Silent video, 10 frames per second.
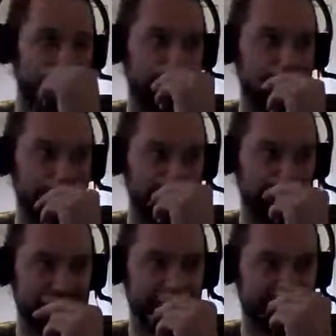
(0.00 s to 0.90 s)

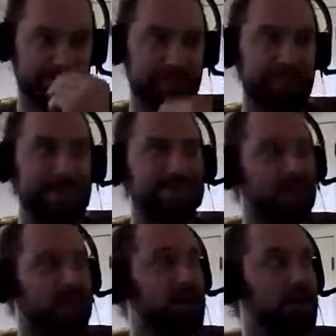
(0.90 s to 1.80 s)
It's
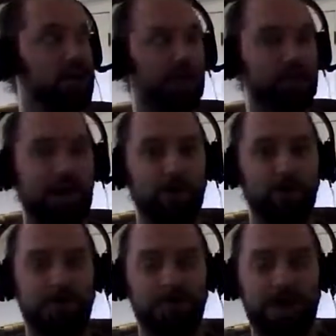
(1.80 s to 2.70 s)
amazing. I got into
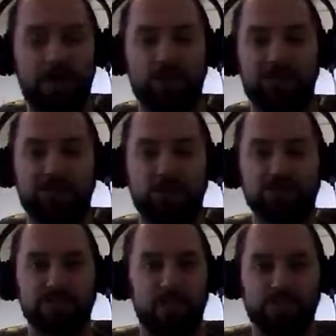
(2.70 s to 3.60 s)
Empower back when it
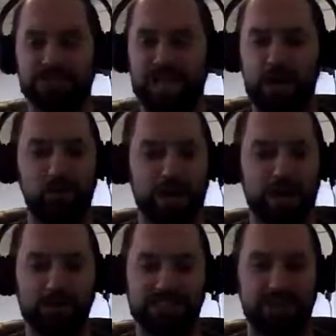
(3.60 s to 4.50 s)
first launched, day one.
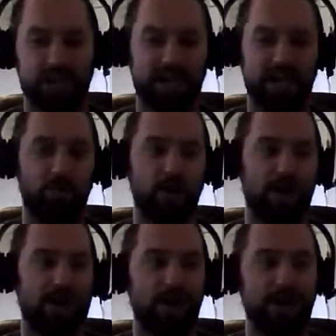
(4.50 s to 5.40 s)
I was there on day
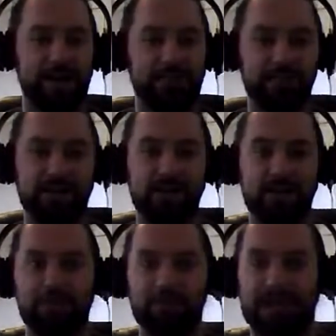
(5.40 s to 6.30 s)
one. I got in.
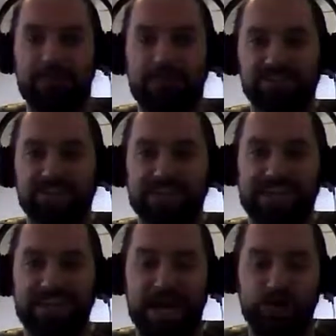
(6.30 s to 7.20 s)
Made about
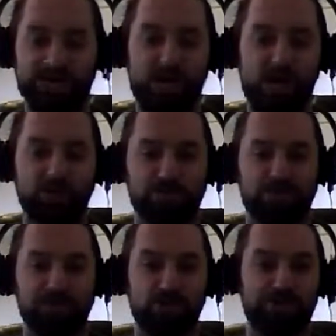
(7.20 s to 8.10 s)
$16,000 in
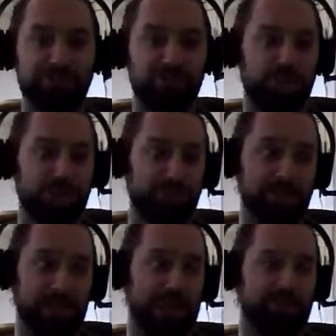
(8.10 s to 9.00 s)
my first 2 months,
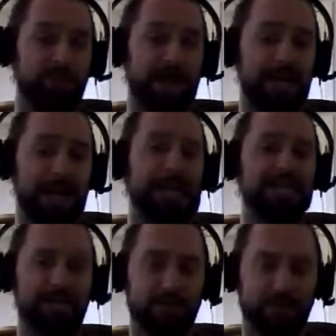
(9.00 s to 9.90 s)
which I'd never made in
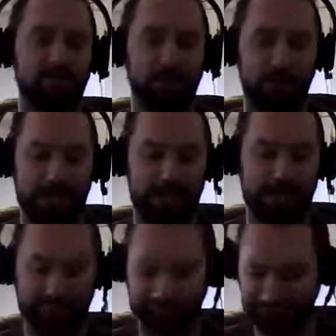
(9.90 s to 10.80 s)
anything before in my
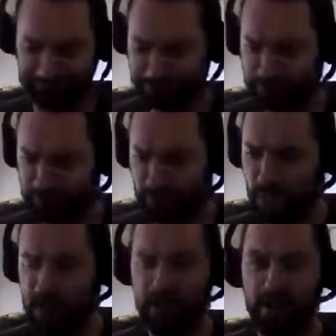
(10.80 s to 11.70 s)
life,
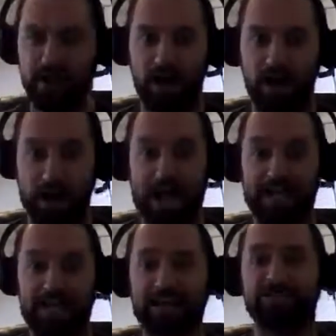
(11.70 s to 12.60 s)
not
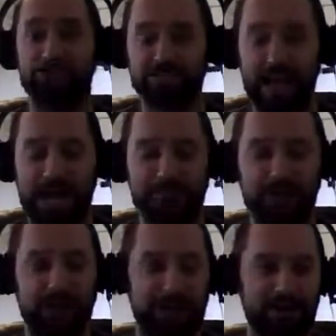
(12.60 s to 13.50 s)
in that short time
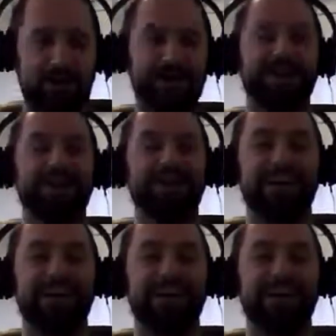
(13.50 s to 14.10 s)
period anyway.